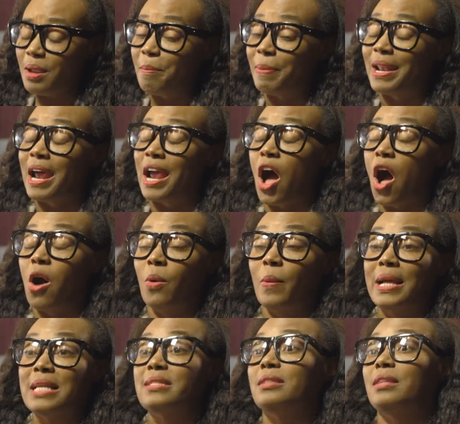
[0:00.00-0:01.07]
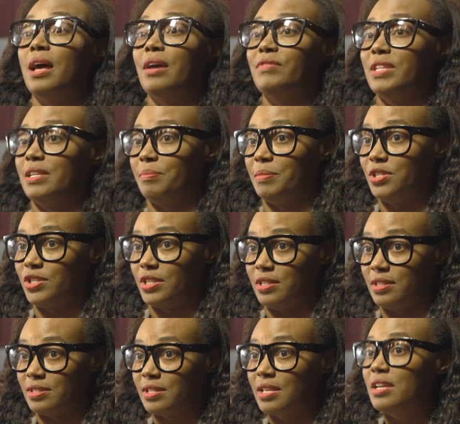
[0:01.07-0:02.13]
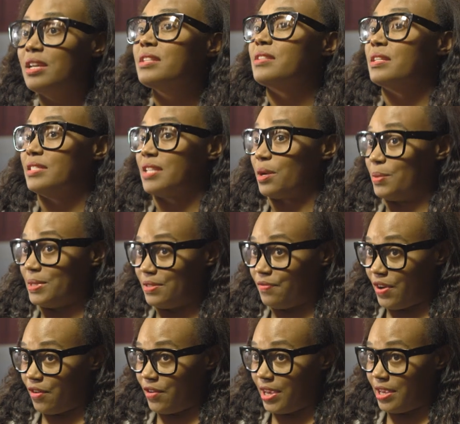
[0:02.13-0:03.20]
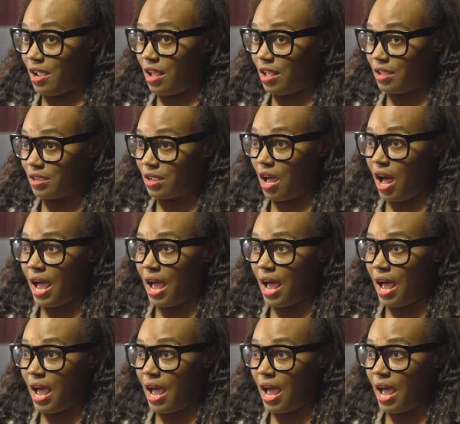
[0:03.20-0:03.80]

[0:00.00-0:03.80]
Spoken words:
but I always loved images since I was very young.